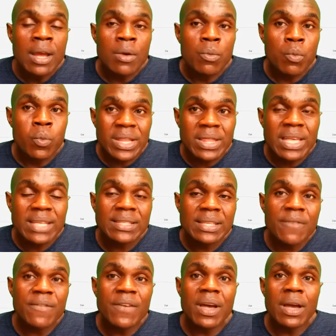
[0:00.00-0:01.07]
With the
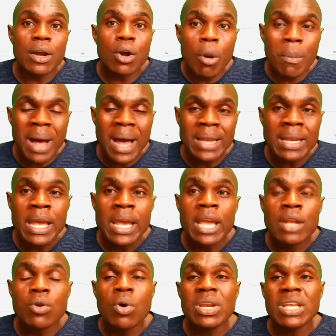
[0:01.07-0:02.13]
Save command,
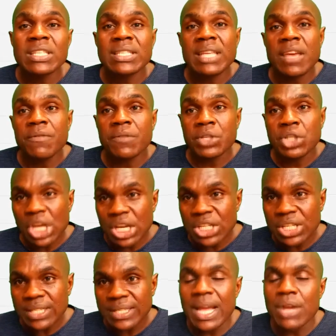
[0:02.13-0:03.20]
it only saves
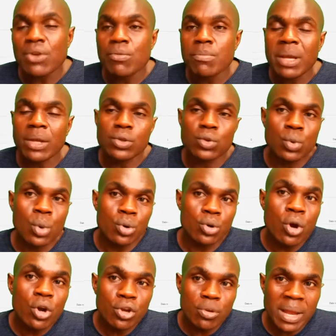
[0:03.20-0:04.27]
changes that you make to your
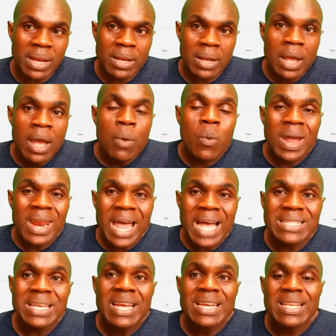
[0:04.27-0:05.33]
document.
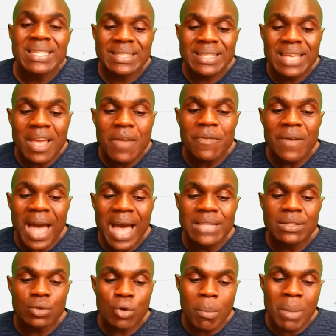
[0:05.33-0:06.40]
Whereas the Save
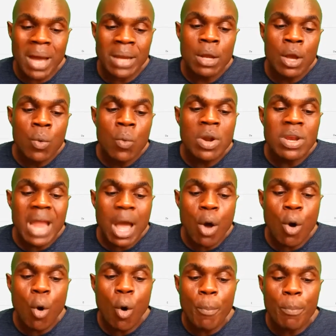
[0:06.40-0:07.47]
As command will
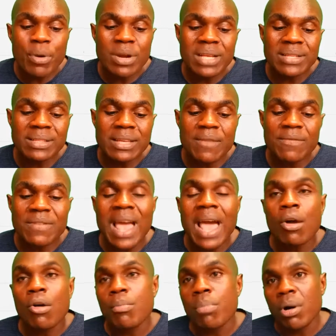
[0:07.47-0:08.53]
now open the Save
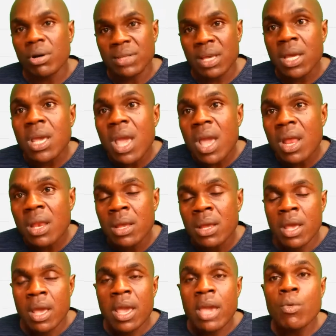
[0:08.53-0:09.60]
dialog box
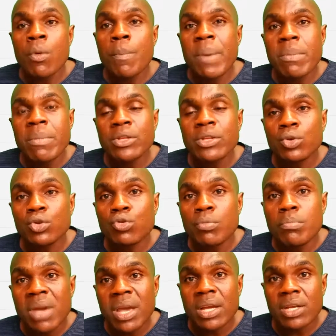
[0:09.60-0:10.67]
again. It will permit you to
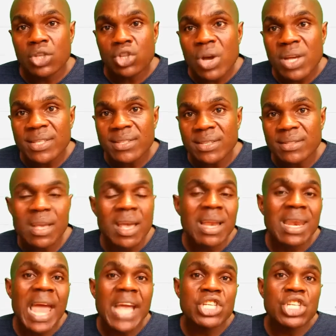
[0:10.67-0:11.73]
make choices
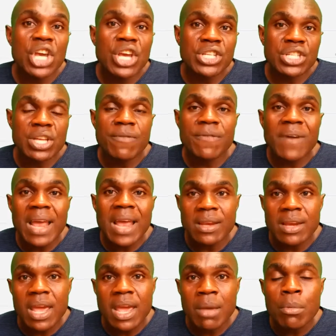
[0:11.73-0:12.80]
like change the file
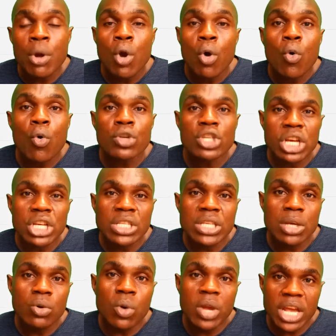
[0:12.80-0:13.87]
name or change
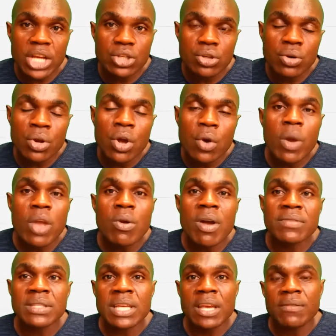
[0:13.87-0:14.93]
the location where you
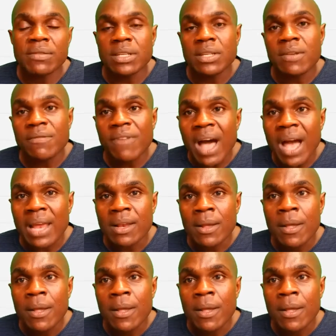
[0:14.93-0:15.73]
have saved the file.